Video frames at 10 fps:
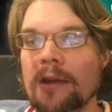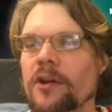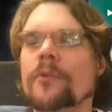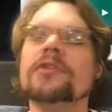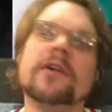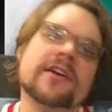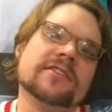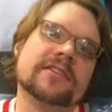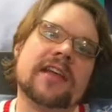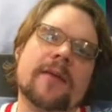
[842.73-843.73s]
Don't, well, don't
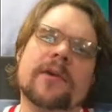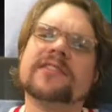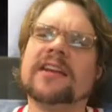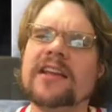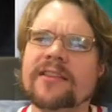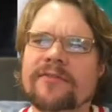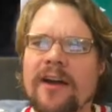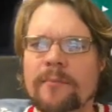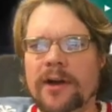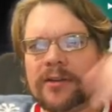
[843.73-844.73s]
actually scam me because I need the
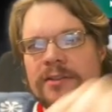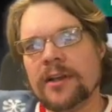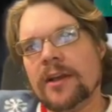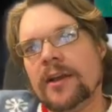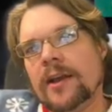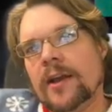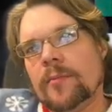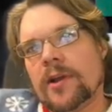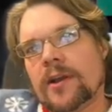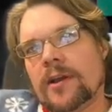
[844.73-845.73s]
five bucks.
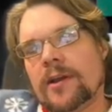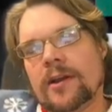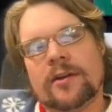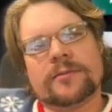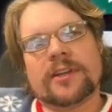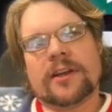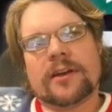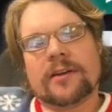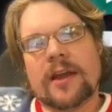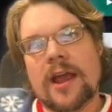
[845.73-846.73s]
But uh, you know what I'm saying
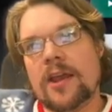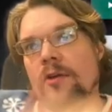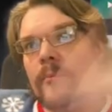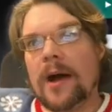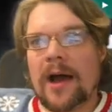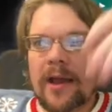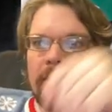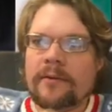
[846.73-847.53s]
here. Anywho, bye.